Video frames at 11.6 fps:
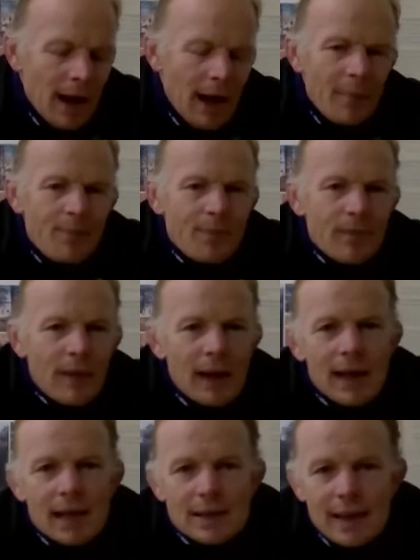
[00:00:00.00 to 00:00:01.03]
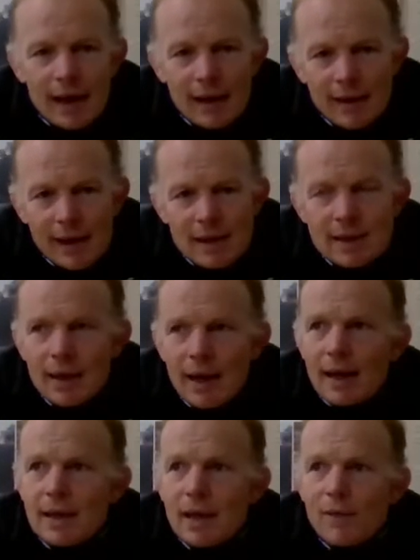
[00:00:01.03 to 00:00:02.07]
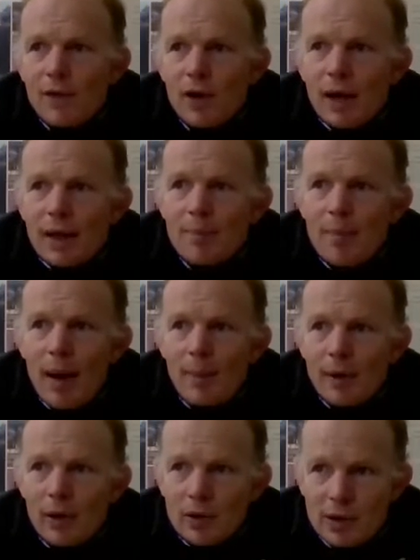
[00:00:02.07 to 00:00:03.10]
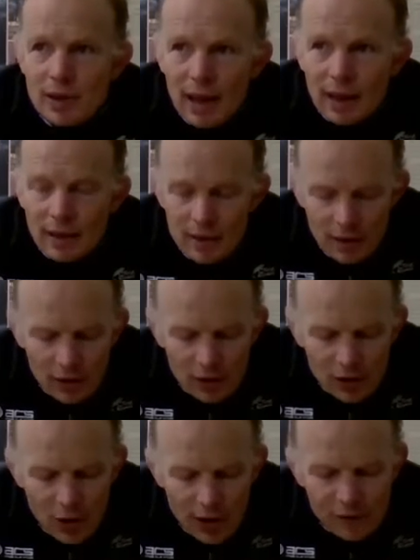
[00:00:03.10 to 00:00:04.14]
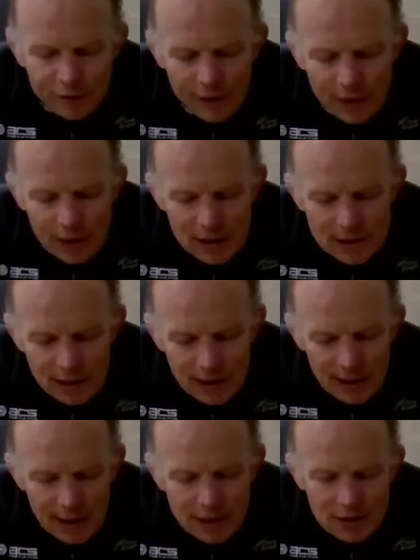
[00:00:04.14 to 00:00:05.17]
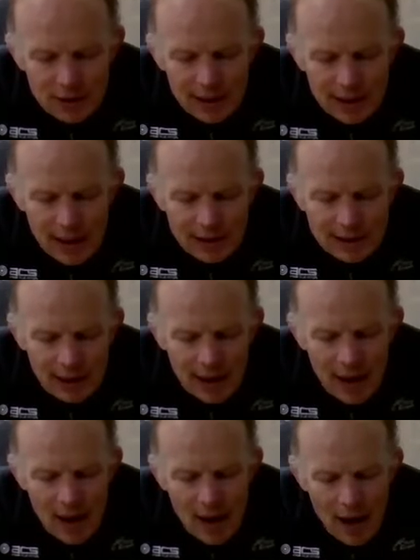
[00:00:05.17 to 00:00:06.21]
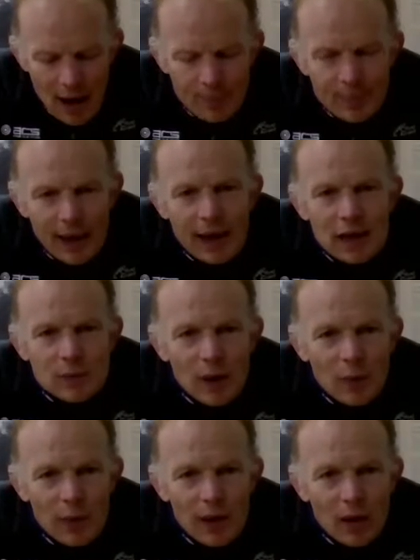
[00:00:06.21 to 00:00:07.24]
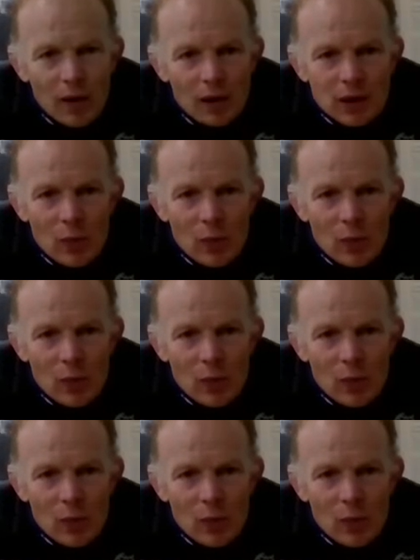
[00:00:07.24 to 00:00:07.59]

And then the second thing is, like I said, if you look at the map and you see that little crooked finger sticking into the Atlantic, that is where we are.